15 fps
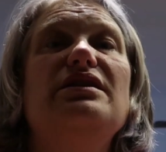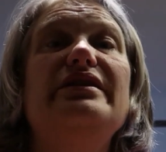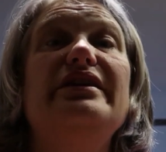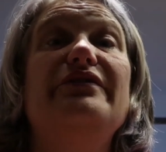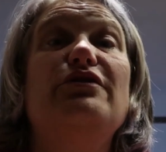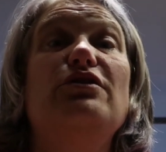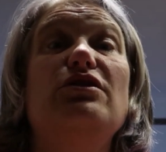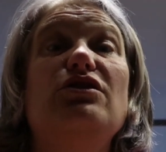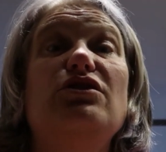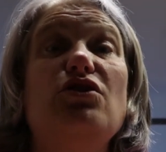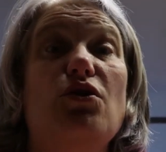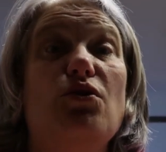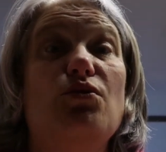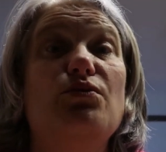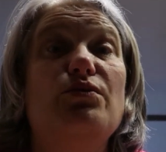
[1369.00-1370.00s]
to leave her
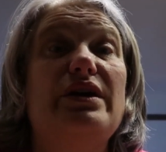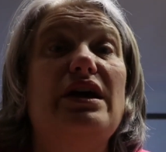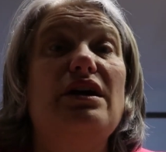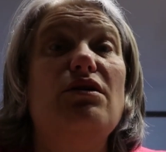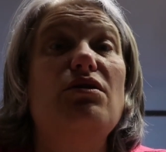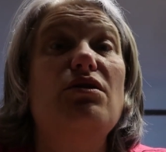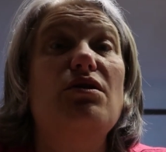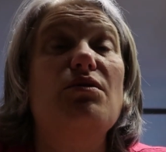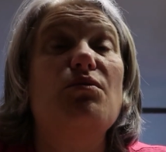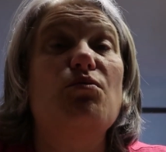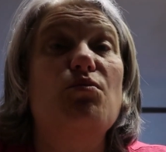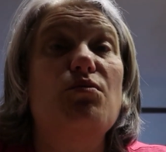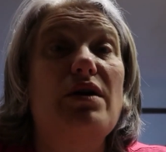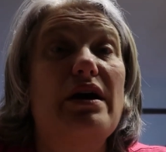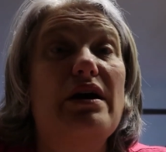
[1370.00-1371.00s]
alone at
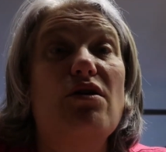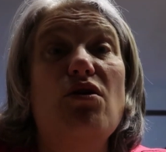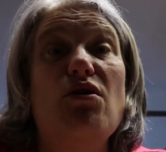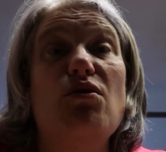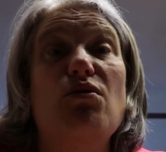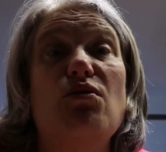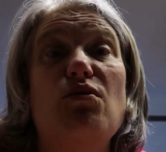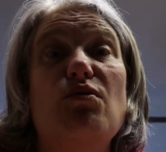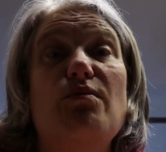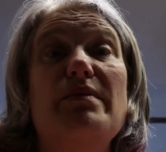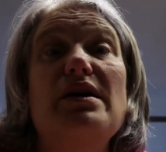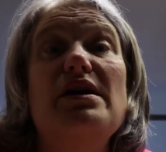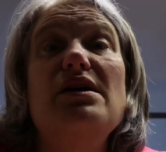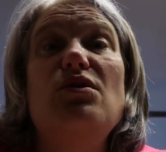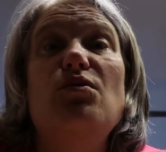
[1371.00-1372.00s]
home
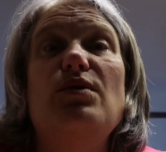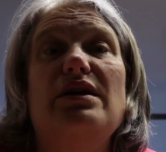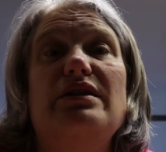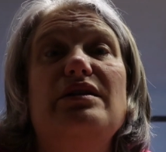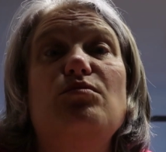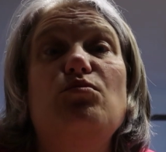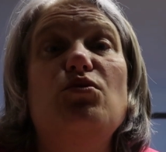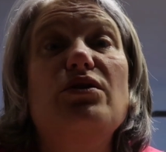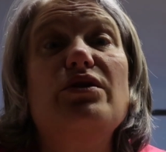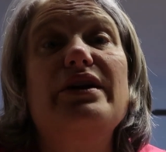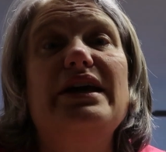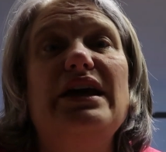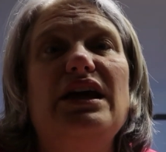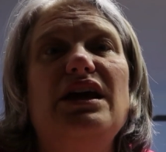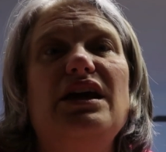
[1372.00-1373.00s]
while I'm
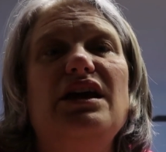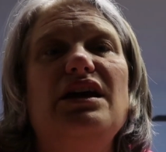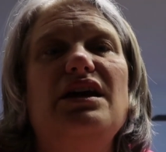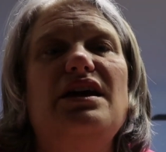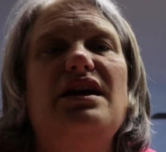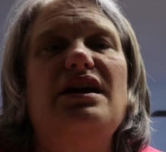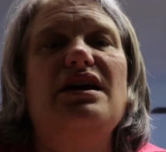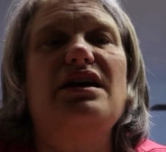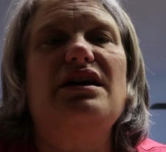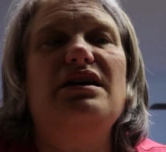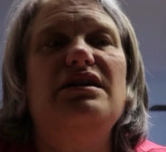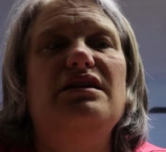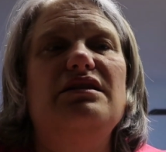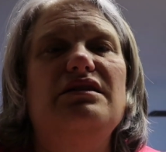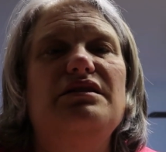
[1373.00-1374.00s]
working,
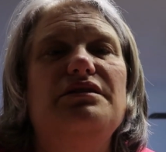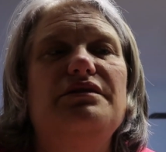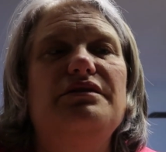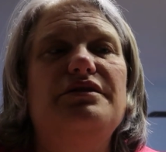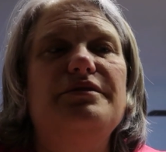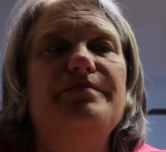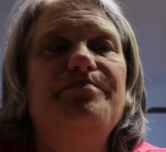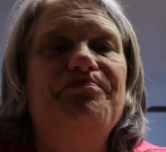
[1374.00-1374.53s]
and